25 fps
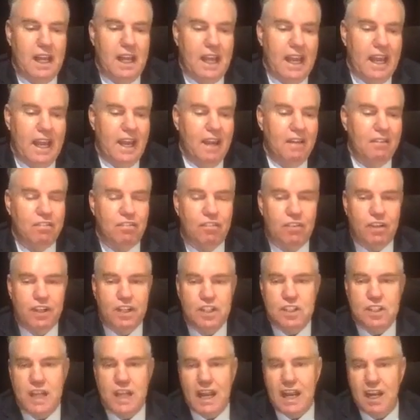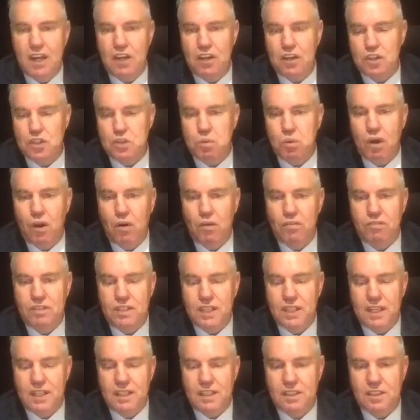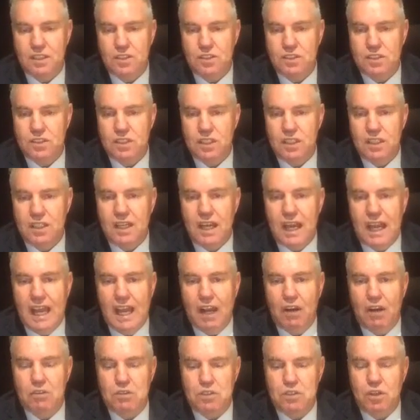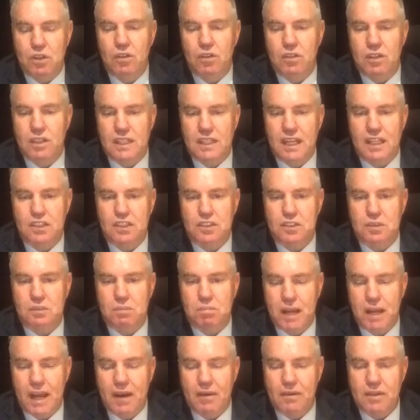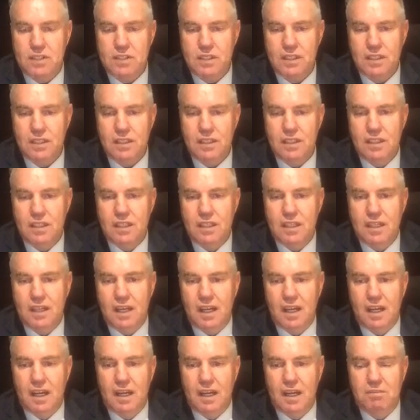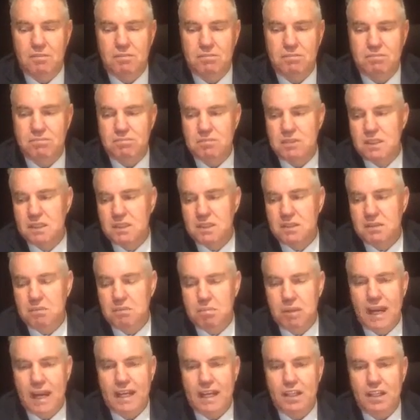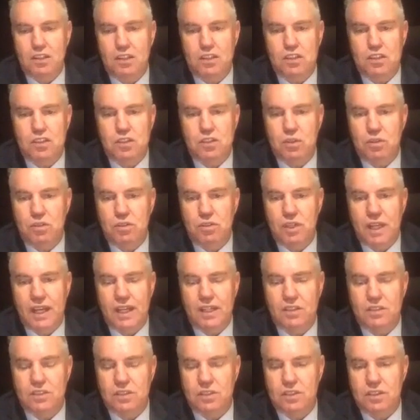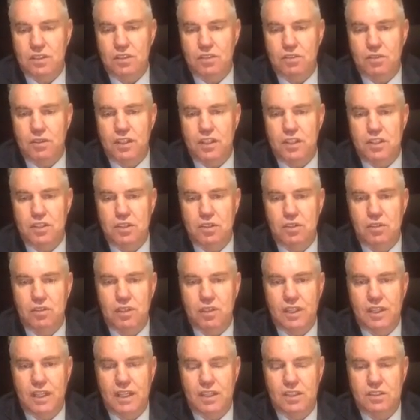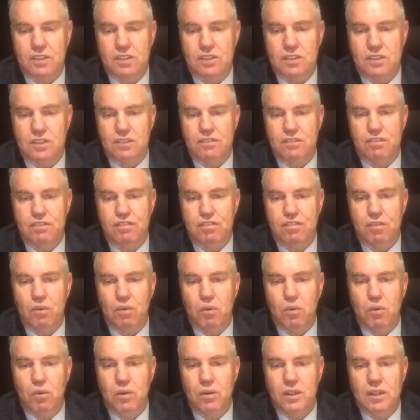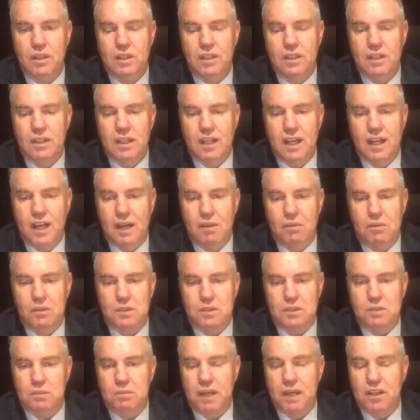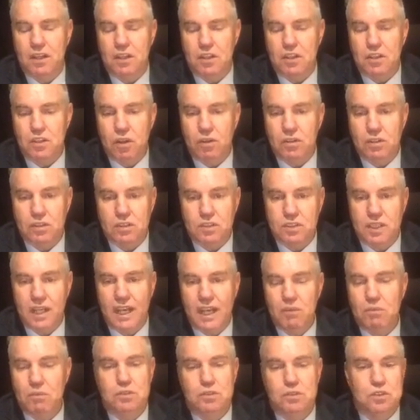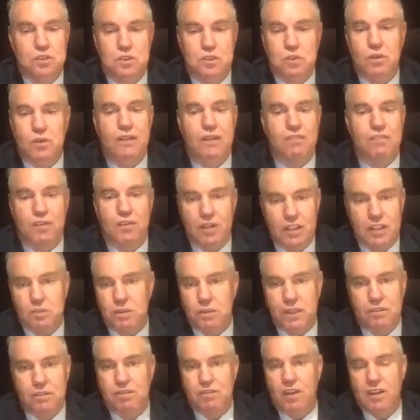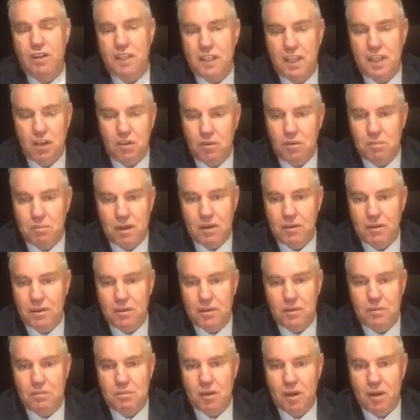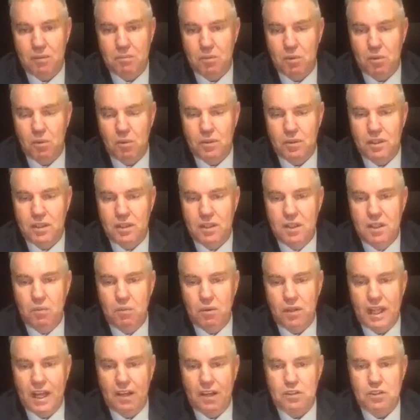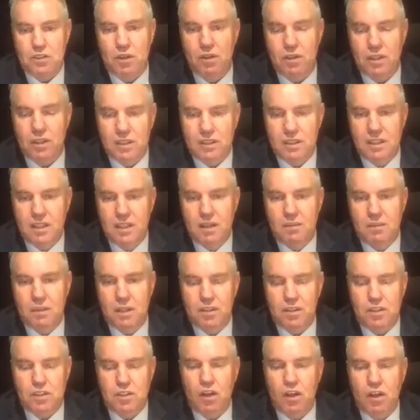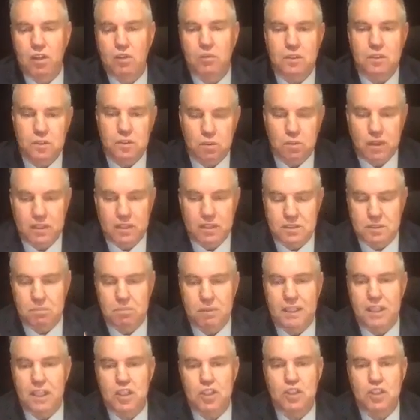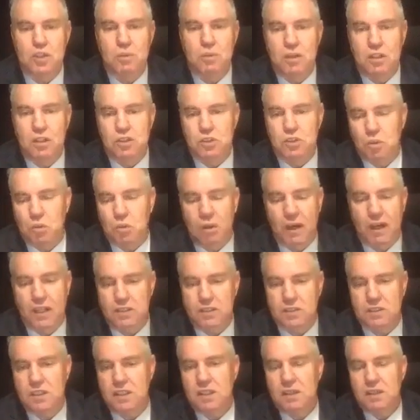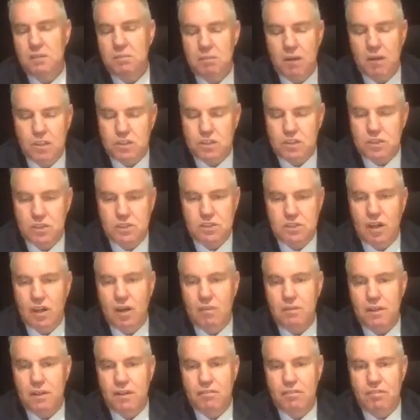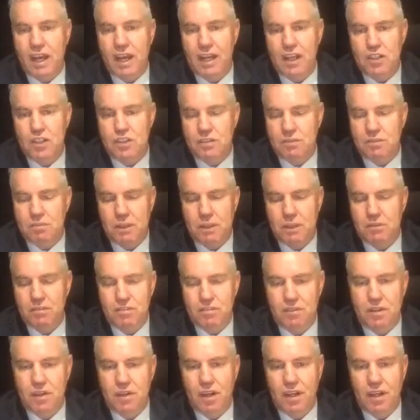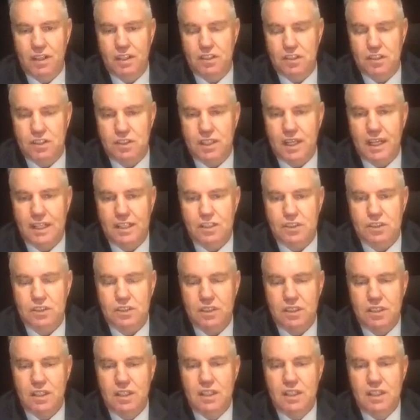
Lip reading: Every 10 to 12 years, our dollar gets to parity. Back in 2003, 2004, it was about $1.10, which was great for us. We could finally go to America and buy more with our dollar. But the dollar is always a big issue, but it's always most of the time the advantage of people from the United States.